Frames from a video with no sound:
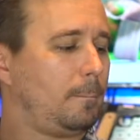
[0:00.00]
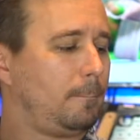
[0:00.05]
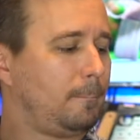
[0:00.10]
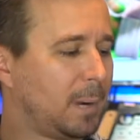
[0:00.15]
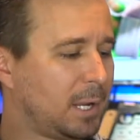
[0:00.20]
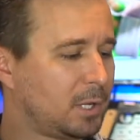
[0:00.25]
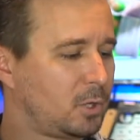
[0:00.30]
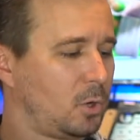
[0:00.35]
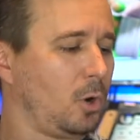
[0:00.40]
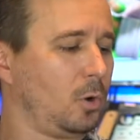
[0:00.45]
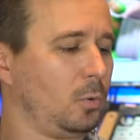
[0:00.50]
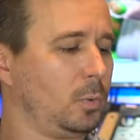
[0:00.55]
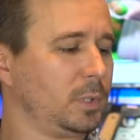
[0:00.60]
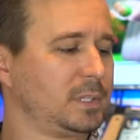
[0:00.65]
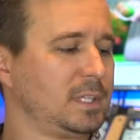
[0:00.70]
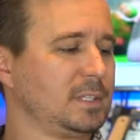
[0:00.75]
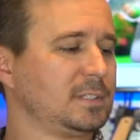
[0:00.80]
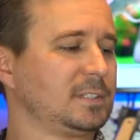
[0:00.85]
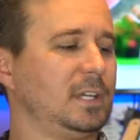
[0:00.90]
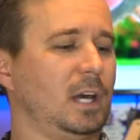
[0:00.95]
my goal with
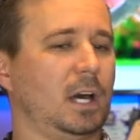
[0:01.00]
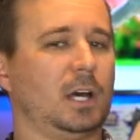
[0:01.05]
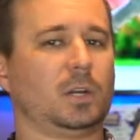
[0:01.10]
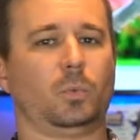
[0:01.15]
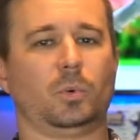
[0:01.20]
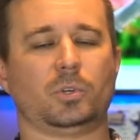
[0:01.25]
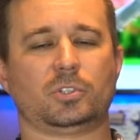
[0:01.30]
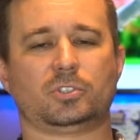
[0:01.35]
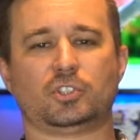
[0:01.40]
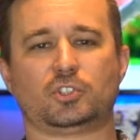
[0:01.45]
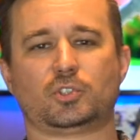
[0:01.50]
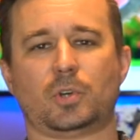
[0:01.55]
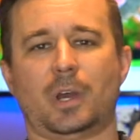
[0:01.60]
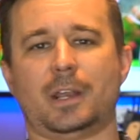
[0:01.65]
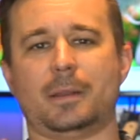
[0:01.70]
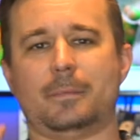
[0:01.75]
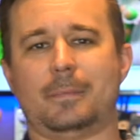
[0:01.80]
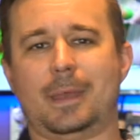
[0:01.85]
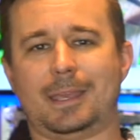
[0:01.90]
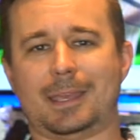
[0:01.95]
this gun was to try
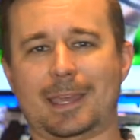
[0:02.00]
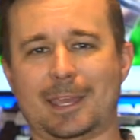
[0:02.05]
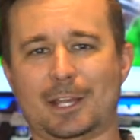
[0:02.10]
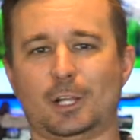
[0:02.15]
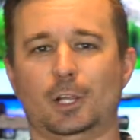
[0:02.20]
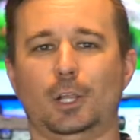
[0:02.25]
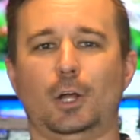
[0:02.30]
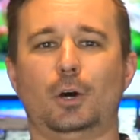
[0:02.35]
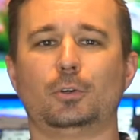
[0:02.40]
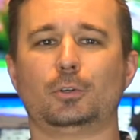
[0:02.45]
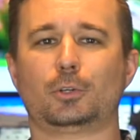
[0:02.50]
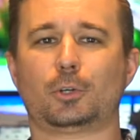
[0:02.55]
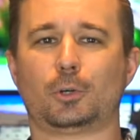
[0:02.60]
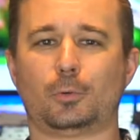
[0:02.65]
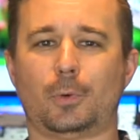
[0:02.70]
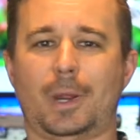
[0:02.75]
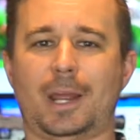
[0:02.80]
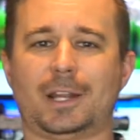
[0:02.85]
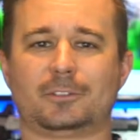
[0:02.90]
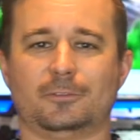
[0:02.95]
to make a clone
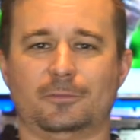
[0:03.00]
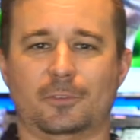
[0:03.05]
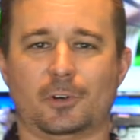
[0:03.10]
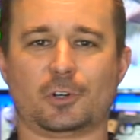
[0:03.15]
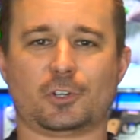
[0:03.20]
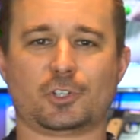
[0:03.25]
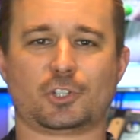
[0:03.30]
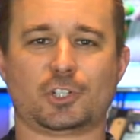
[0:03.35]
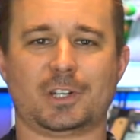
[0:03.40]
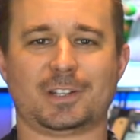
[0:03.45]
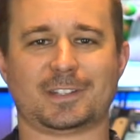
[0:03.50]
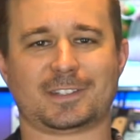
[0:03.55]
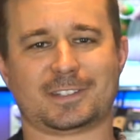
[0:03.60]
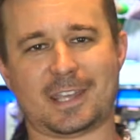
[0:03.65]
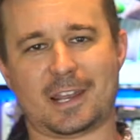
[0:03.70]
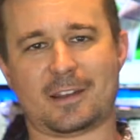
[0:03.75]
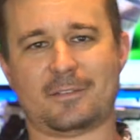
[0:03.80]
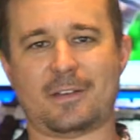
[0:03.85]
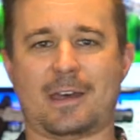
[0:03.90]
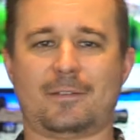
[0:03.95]
correct version
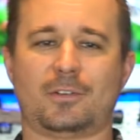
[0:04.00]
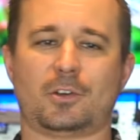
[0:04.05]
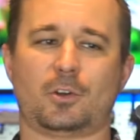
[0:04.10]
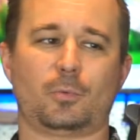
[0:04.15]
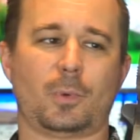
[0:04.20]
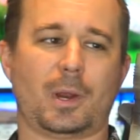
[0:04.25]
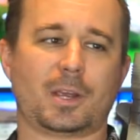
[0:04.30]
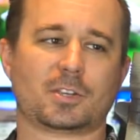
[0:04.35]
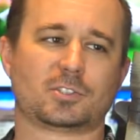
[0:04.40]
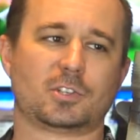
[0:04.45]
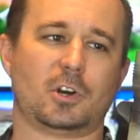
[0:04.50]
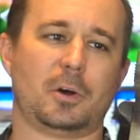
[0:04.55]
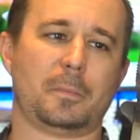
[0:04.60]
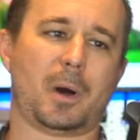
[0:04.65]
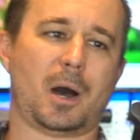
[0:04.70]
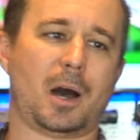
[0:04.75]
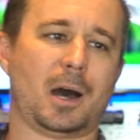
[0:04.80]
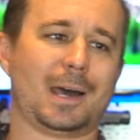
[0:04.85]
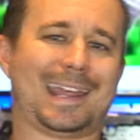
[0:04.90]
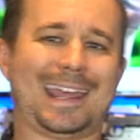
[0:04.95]
instead of having a Resto
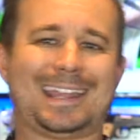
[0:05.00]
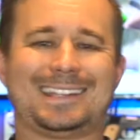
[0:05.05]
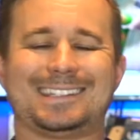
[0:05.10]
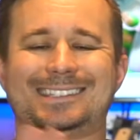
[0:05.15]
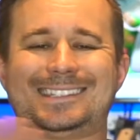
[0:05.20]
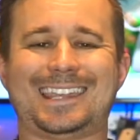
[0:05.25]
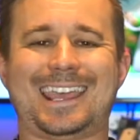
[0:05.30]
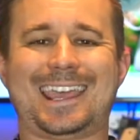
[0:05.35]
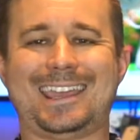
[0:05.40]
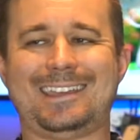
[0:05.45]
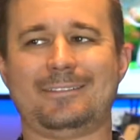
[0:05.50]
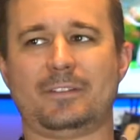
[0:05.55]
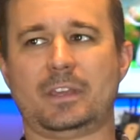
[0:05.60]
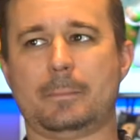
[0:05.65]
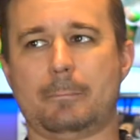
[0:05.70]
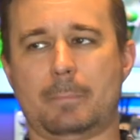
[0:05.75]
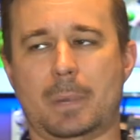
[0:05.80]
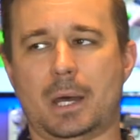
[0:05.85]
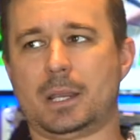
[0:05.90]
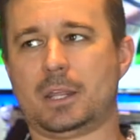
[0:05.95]
Mod and
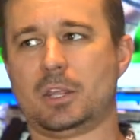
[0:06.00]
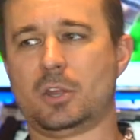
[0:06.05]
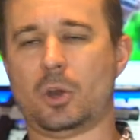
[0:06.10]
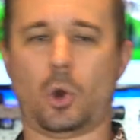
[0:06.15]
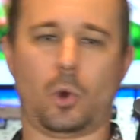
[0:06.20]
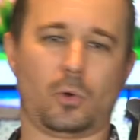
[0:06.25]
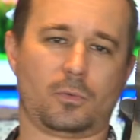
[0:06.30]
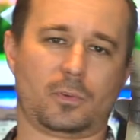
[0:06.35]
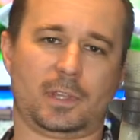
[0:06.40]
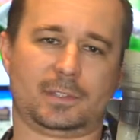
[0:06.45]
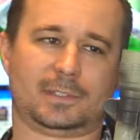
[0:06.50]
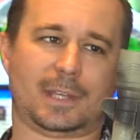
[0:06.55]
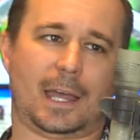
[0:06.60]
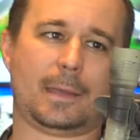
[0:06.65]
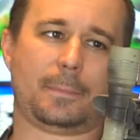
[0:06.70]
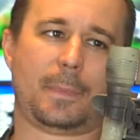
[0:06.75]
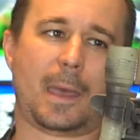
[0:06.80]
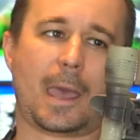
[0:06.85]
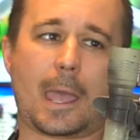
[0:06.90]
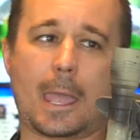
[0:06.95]
saving money over the
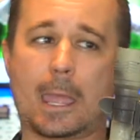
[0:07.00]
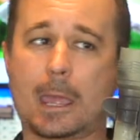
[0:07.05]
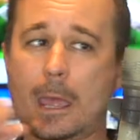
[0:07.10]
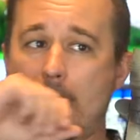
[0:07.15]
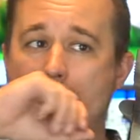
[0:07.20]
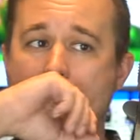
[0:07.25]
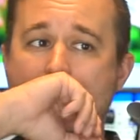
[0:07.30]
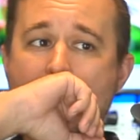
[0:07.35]
Type A.